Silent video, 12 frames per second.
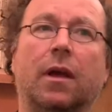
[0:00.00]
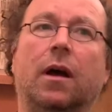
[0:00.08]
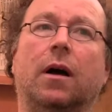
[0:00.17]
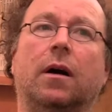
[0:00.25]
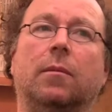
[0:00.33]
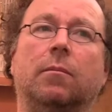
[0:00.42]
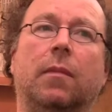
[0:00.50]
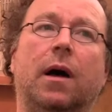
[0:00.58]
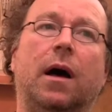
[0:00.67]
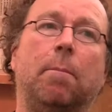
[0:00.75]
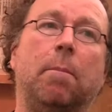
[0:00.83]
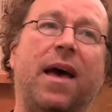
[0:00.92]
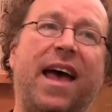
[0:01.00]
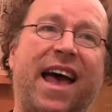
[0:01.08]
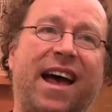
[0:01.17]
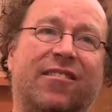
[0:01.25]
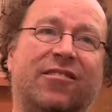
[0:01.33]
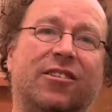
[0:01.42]
um,
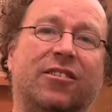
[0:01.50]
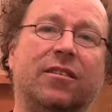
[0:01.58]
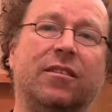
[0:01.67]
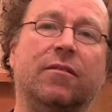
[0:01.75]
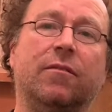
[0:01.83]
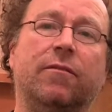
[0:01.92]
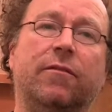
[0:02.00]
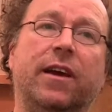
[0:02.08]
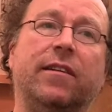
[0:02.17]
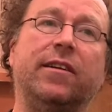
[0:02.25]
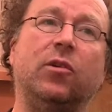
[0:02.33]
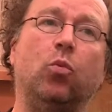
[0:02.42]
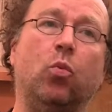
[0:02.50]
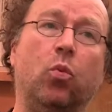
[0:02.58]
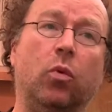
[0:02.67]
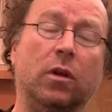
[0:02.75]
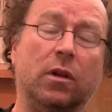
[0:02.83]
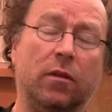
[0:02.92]
apparel, very
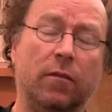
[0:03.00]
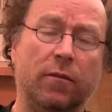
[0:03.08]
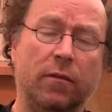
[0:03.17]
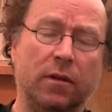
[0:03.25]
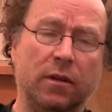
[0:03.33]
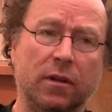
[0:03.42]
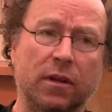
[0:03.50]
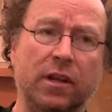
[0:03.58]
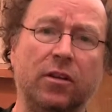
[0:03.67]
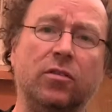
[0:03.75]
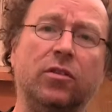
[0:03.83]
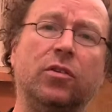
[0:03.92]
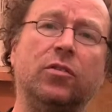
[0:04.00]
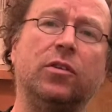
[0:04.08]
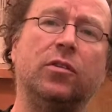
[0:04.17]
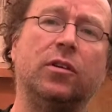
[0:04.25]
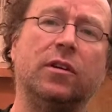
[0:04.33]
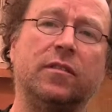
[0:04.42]
little
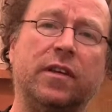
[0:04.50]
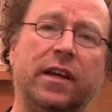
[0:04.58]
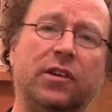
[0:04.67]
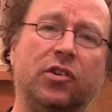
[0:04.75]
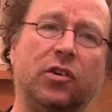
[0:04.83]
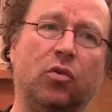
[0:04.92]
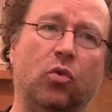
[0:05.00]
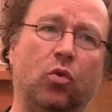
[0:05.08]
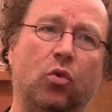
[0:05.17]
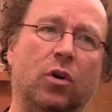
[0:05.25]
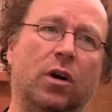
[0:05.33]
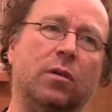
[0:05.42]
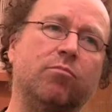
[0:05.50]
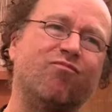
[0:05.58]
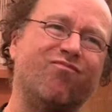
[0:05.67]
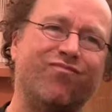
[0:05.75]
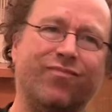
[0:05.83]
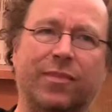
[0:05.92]
union organization or
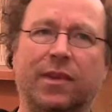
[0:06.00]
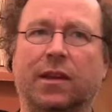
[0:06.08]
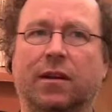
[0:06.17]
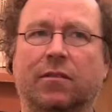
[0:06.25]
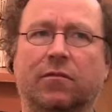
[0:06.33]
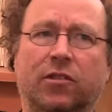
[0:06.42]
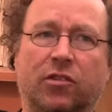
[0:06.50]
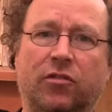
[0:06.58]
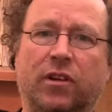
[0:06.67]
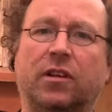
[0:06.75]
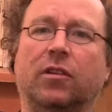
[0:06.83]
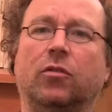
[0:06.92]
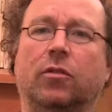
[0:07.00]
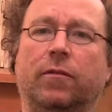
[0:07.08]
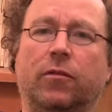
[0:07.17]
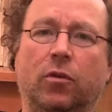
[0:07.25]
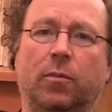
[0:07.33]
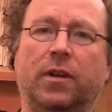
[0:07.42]
you know restricted to a
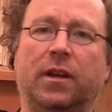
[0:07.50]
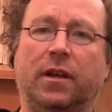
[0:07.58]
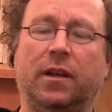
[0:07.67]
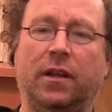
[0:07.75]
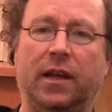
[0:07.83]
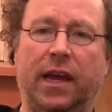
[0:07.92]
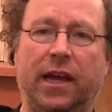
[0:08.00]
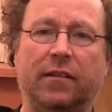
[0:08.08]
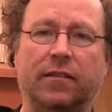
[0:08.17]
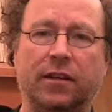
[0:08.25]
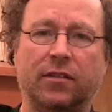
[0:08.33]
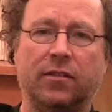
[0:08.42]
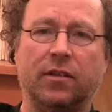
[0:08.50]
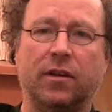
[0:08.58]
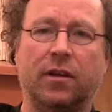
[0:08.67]
few particular areas.